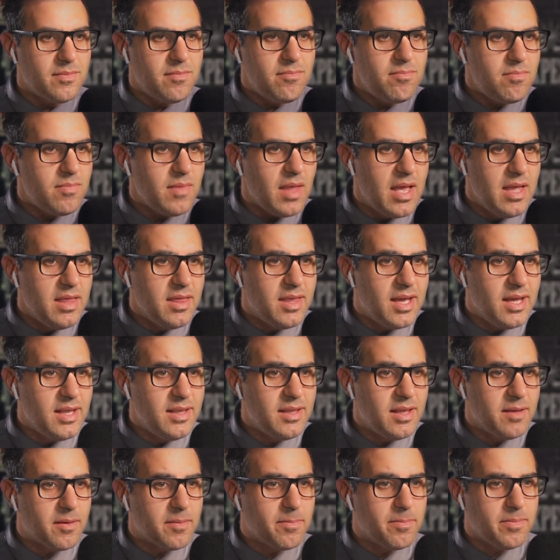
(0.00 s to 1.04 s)
And then
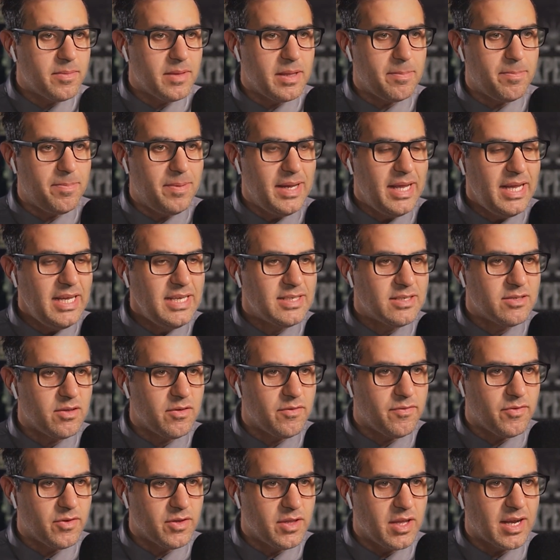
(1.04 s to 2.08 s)
the, the place
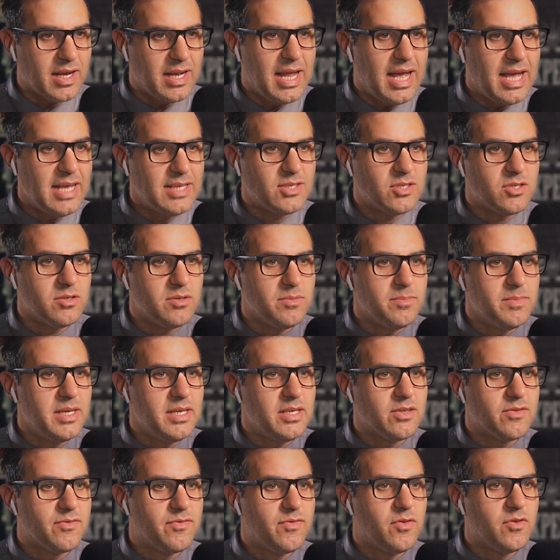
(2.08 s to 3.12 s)
for the classroom
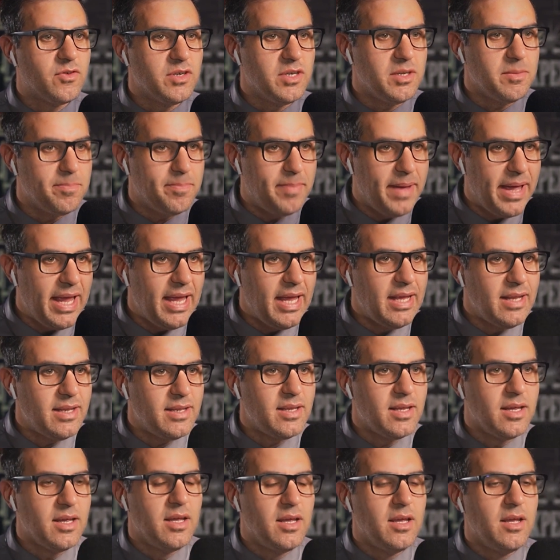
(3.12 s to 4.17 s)
is for debate,
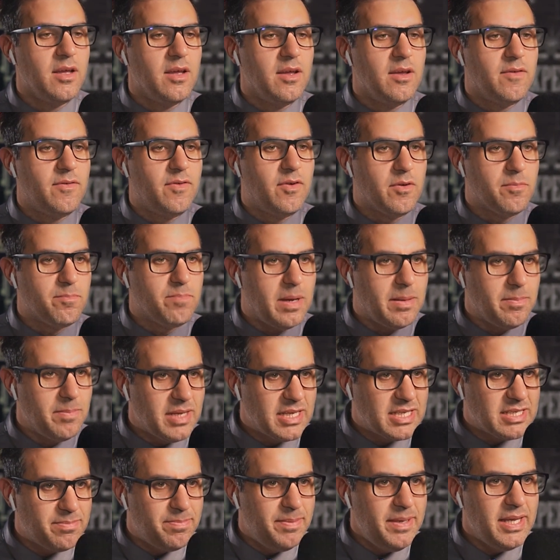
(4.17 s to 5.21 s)
for public
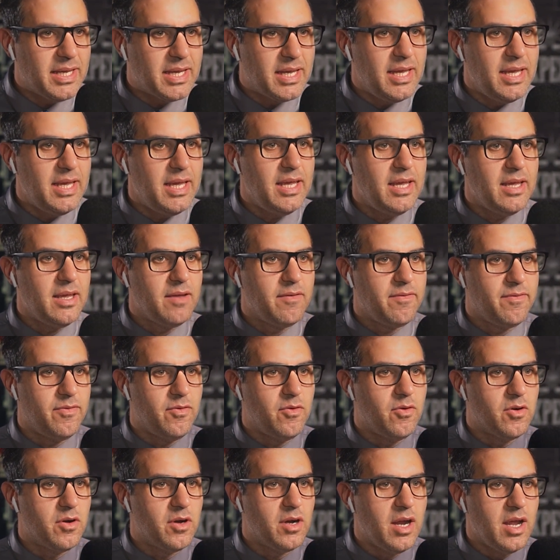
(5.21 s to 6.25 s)
speaking,
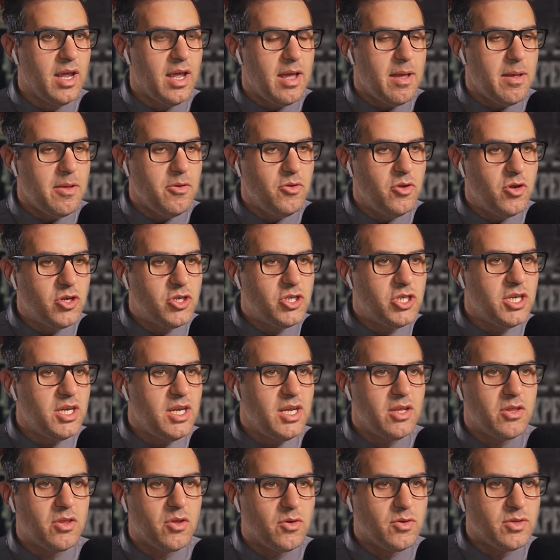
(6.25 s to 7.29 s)
for
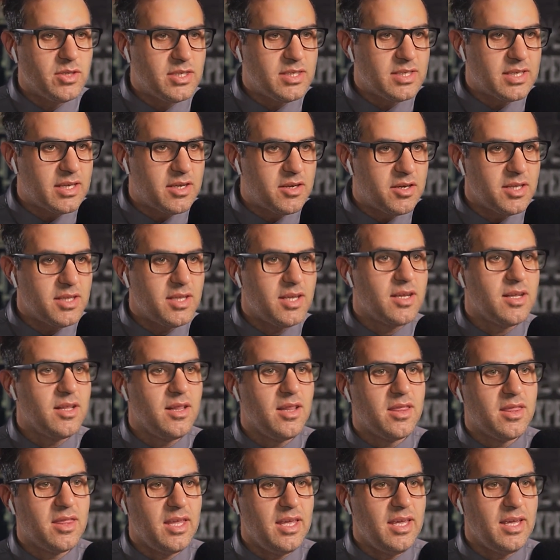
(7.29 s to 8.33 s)
nurturing those critical
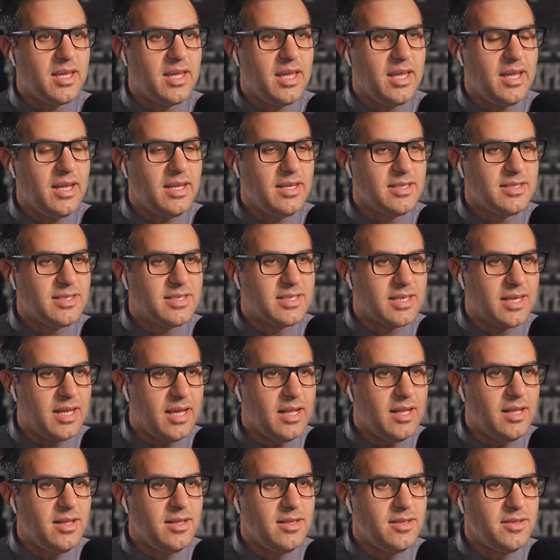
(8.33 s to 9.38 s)
thinking
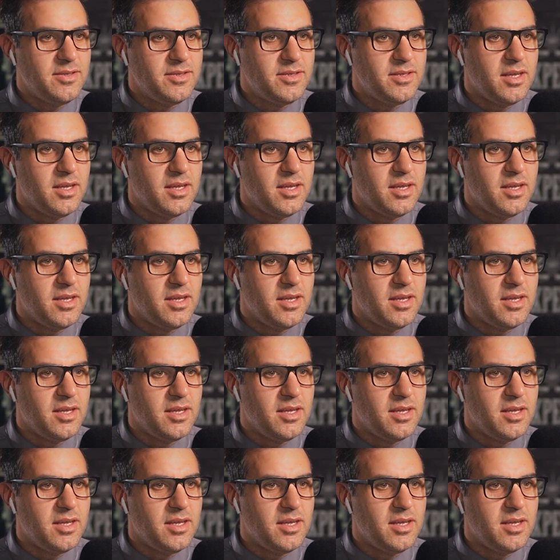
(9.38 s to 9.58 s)
skills